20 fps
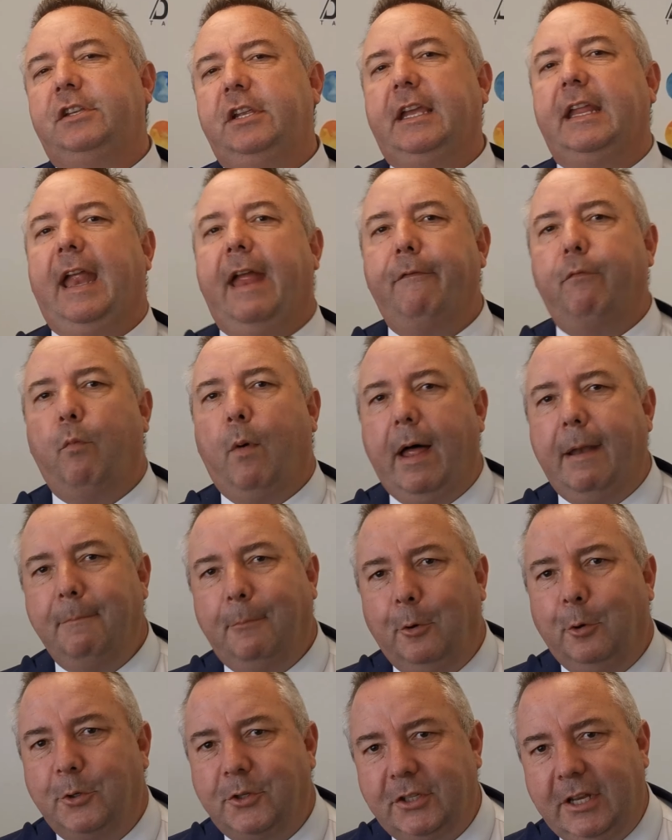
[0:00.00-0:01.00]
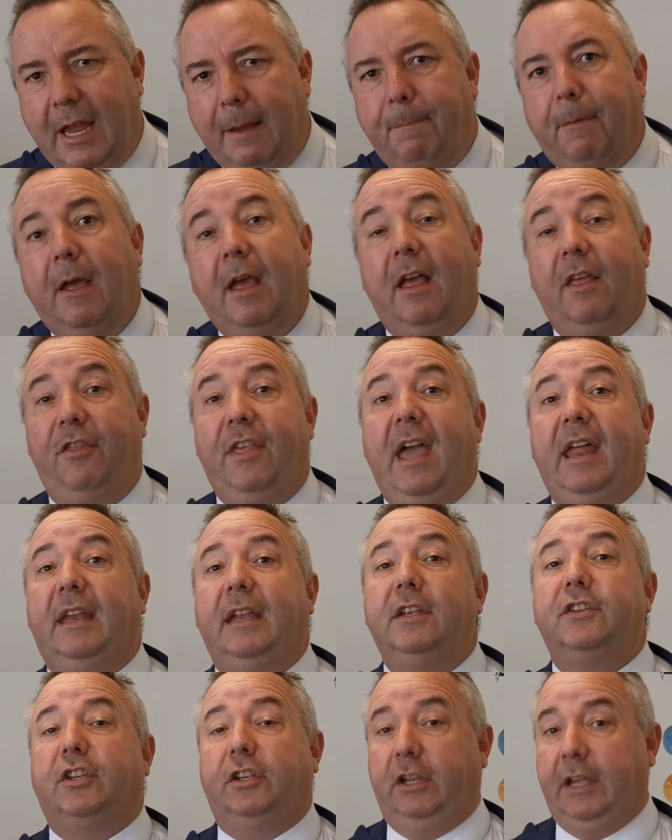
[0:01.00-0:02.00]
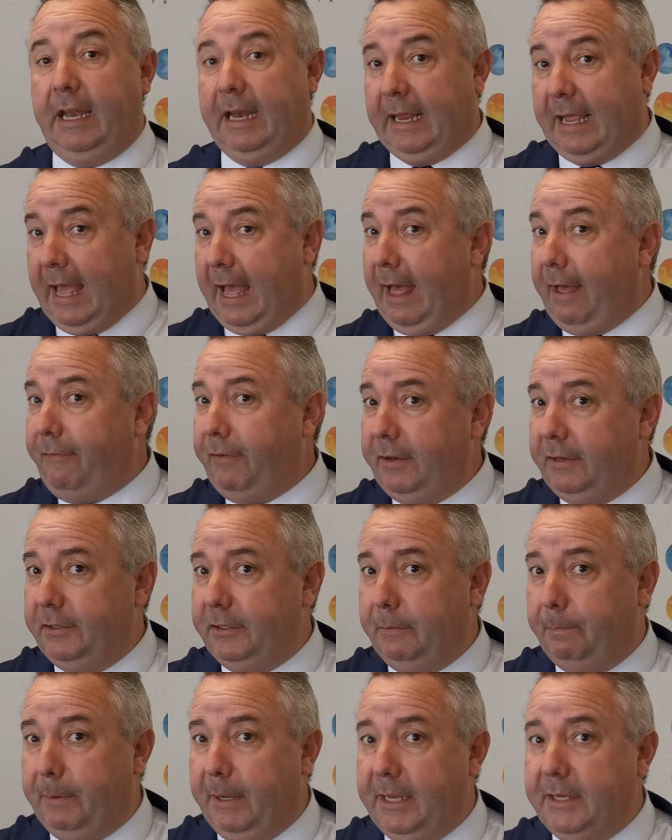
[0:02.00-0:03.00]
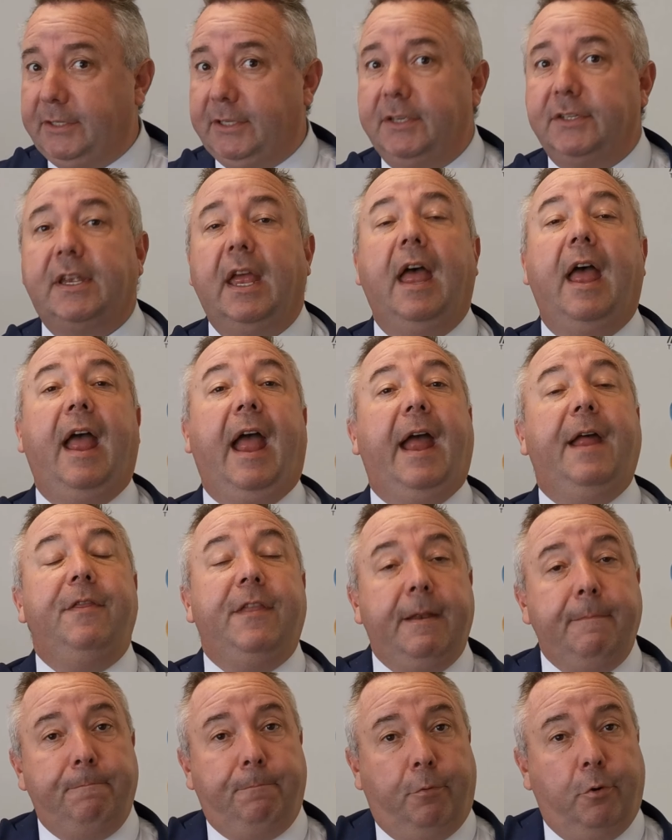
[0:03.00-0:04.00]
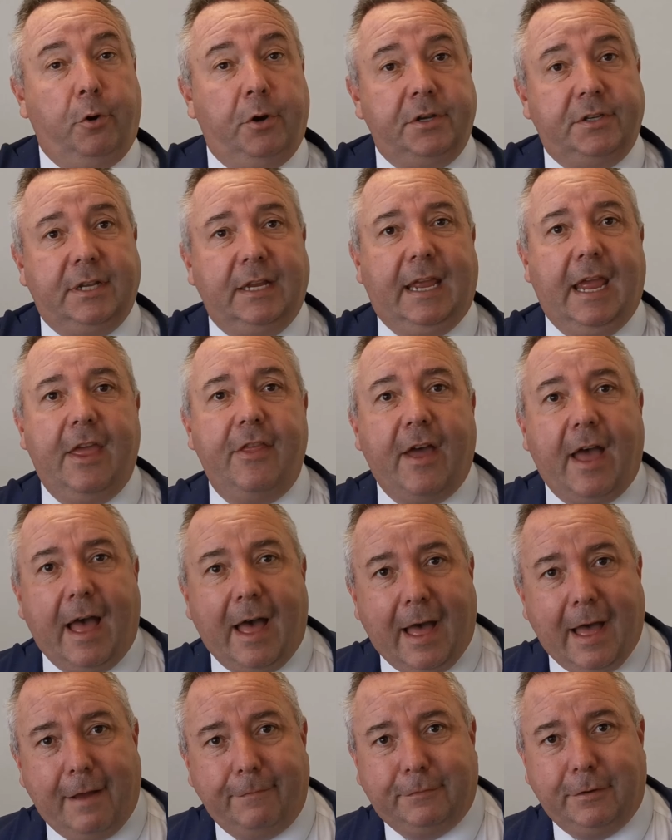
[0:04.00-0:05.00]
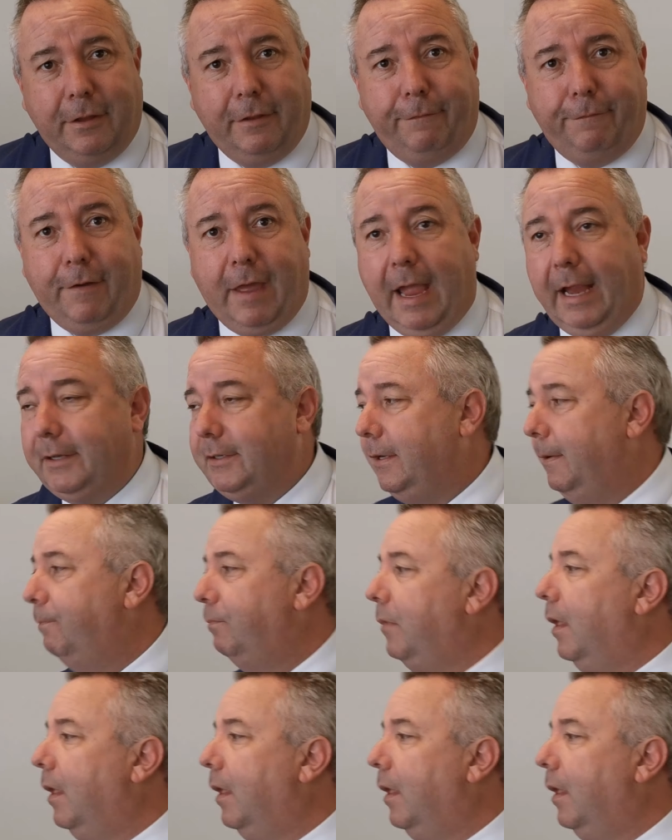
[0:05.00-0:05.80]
that you're going to have one more step. That is, you're going to carve it into pieces and then put it together after the fact.